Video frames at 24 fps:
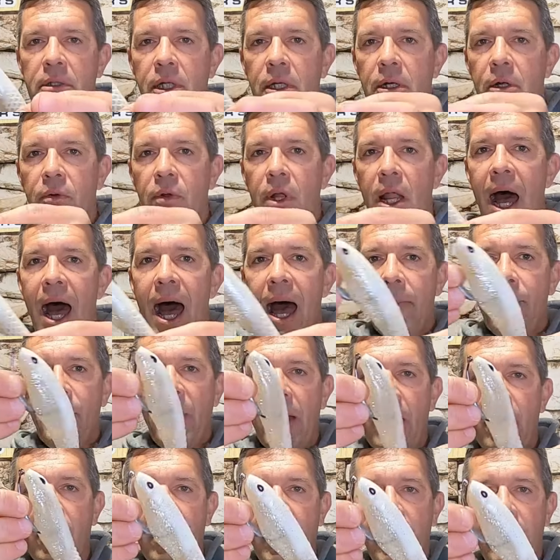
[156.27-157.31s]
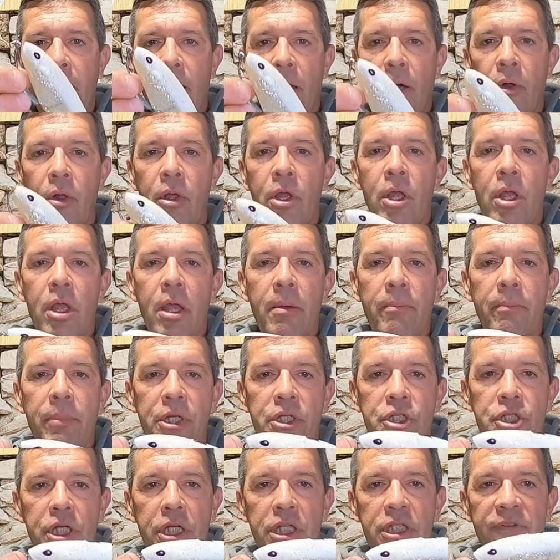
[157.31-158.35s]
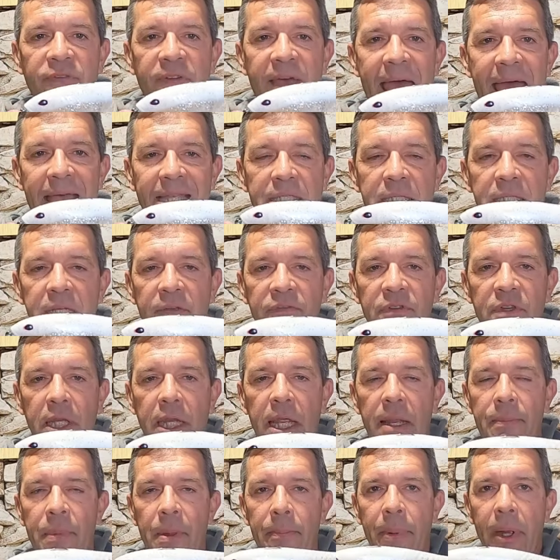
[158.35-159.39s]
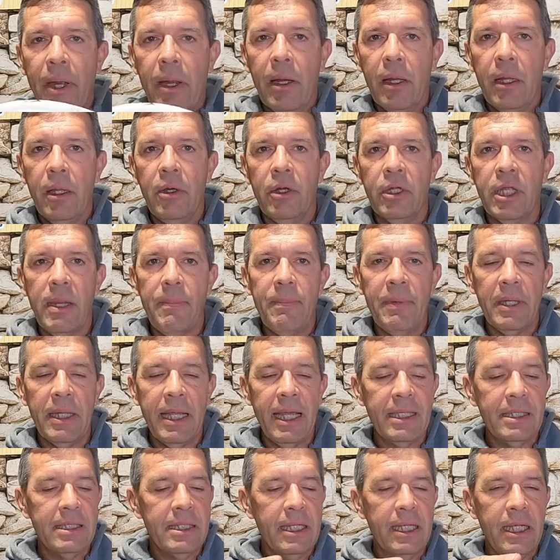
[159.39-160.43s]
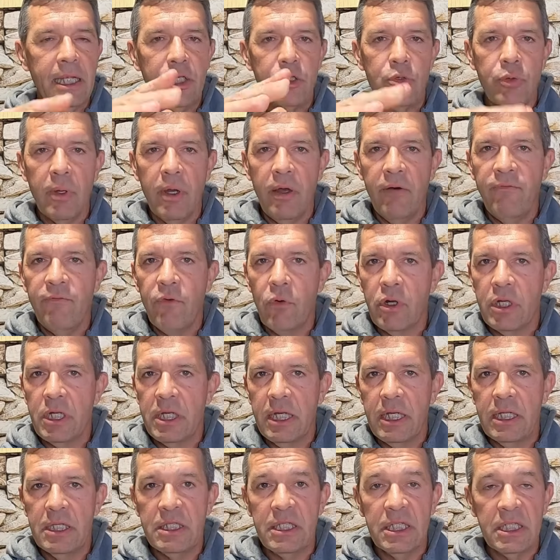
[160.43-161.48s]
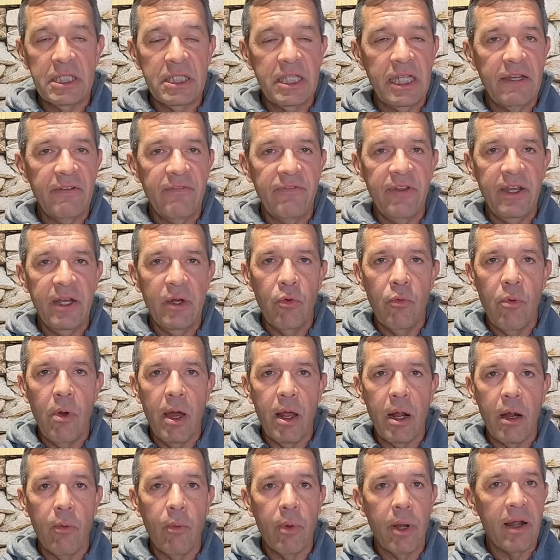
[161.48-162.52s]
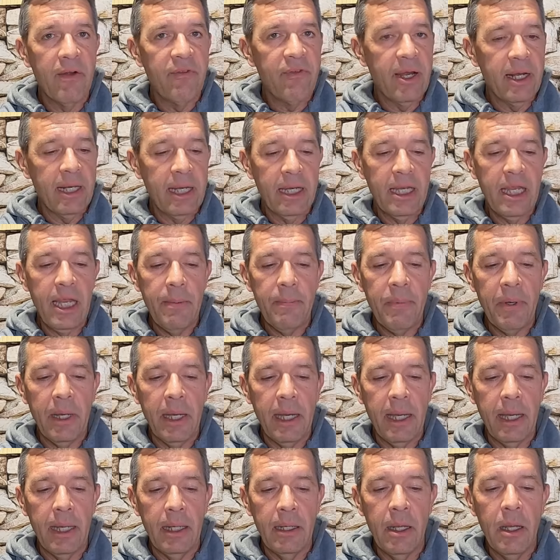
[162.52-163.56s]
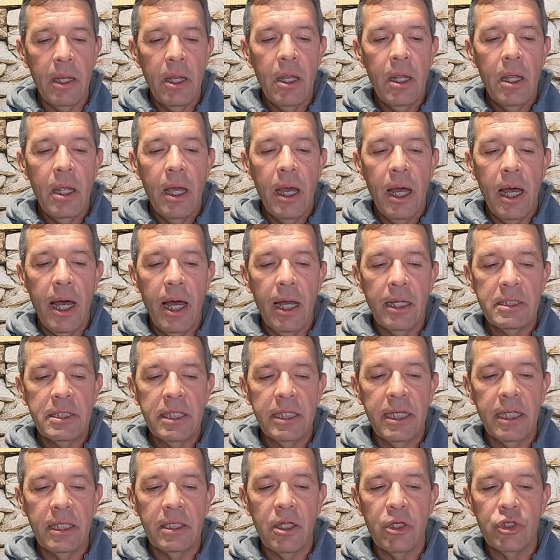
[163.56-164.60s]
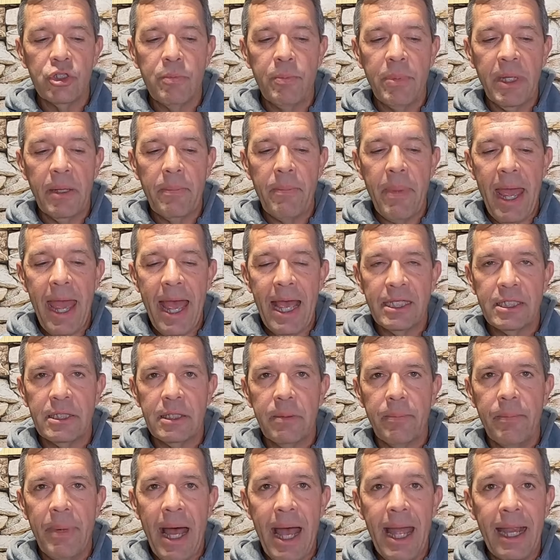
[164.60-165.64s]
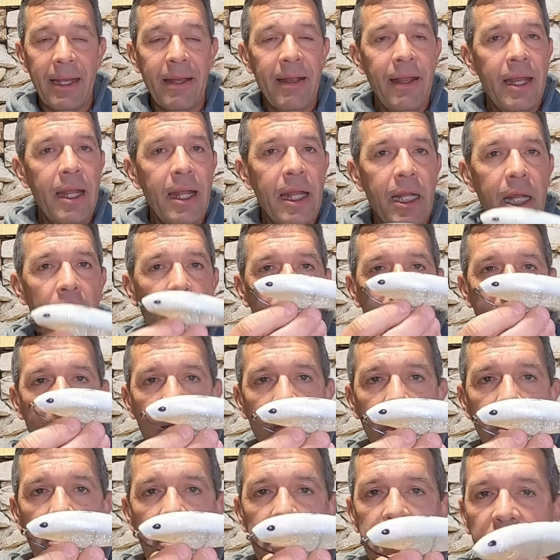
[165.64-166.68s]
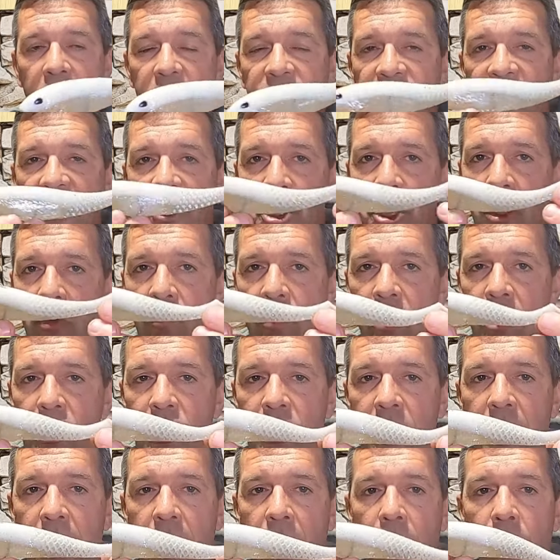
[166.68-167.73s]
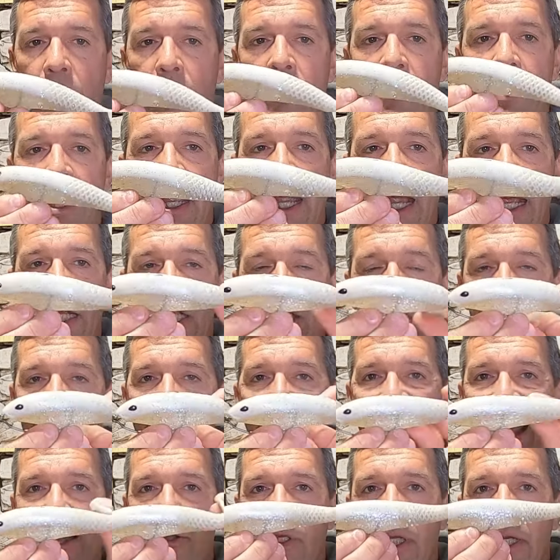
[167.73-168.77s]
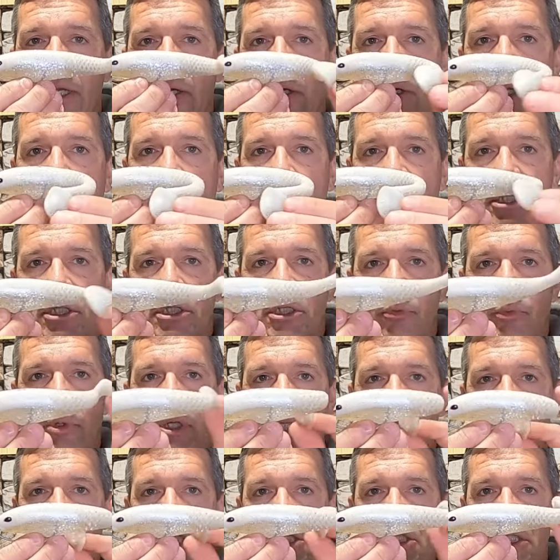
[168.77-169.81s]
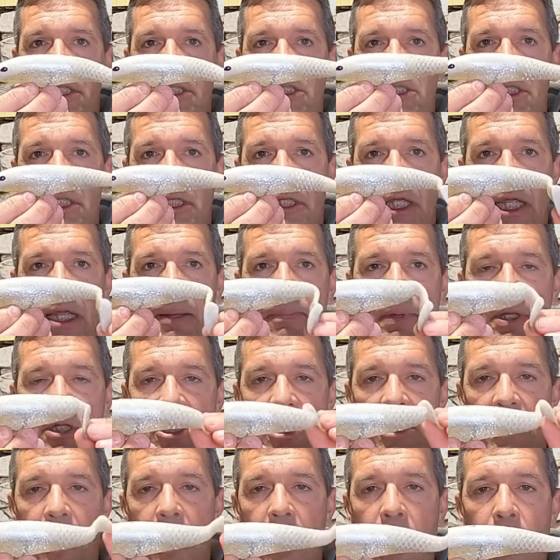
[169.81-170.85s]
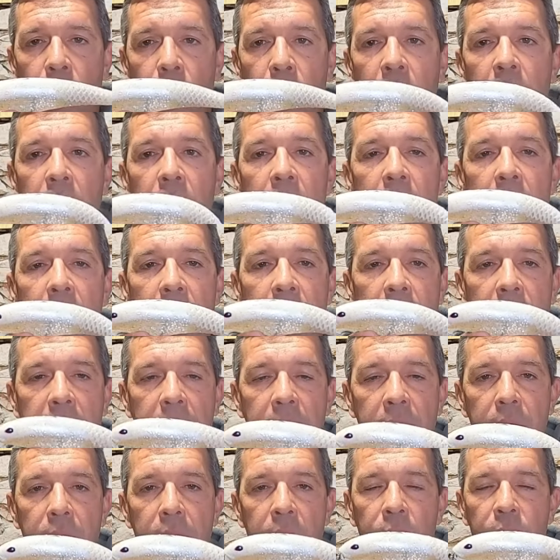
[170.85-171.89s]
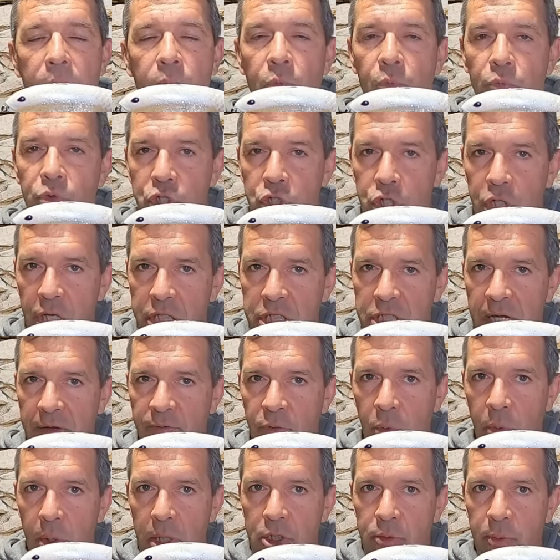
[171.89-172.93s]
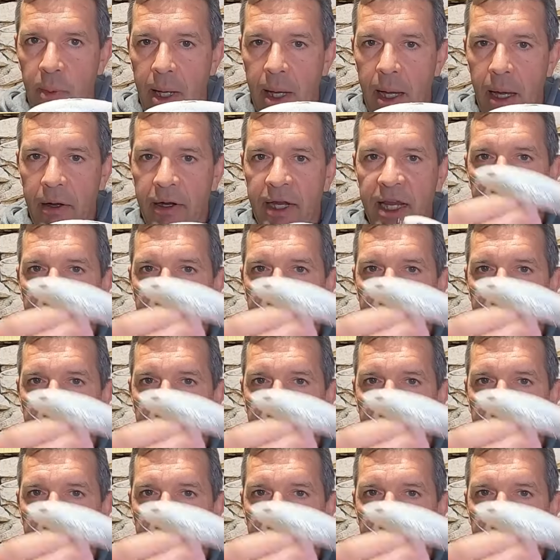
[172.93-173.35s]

not parallel, but just fast enough to keep it parallel, keep it in that 10, 12, 14, 16 feet of water, whatever I can keep it in, to get those big bass to bite. Now what I'll do is I'll fish it real slow, and this paddle tail causes a resistance to keep it slow. And just every once in a while, I'll